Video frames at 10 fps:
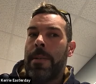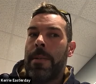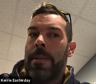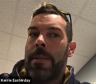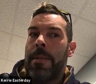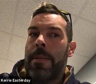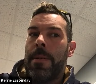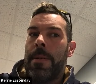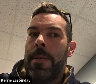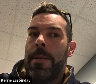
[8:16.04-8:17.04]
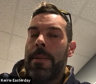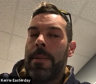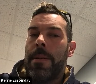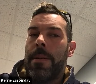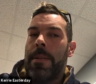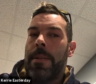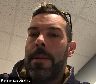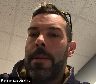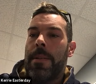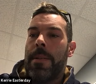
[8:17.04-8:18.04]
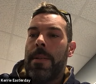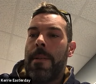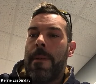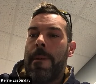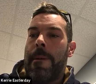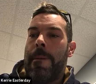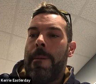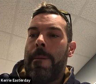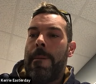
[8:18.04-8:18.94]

[no speech]